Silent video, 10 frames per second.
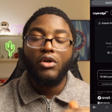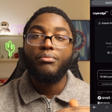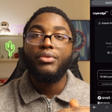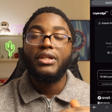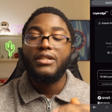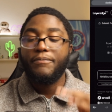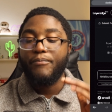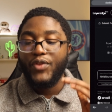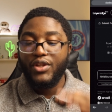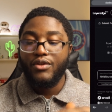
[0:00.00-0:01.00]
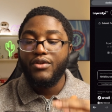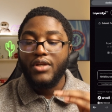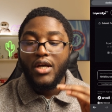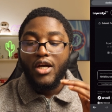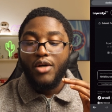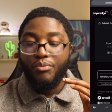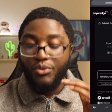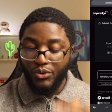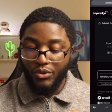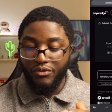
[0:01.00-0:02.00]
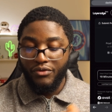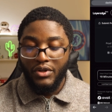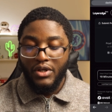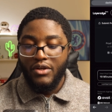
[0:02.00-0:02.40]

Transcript: complete this proof.